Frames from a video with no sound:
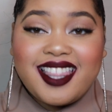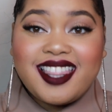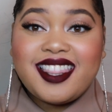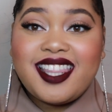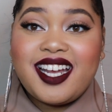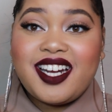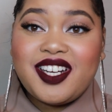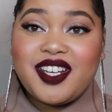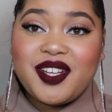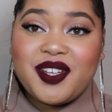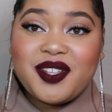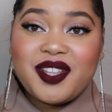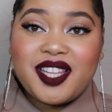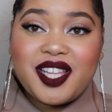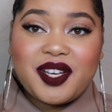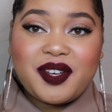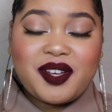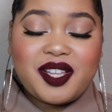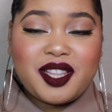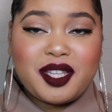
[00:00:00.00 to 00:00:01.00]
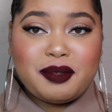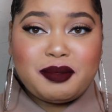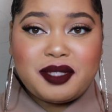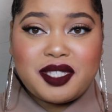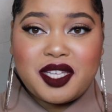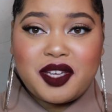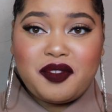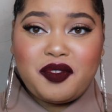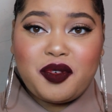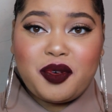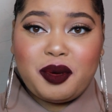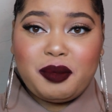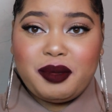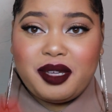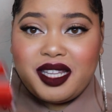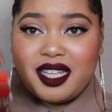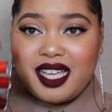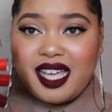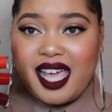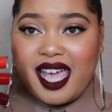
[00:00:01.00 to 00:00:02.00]
their new liquid lipstick
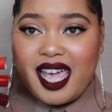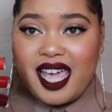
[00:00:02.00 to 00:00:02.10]
formula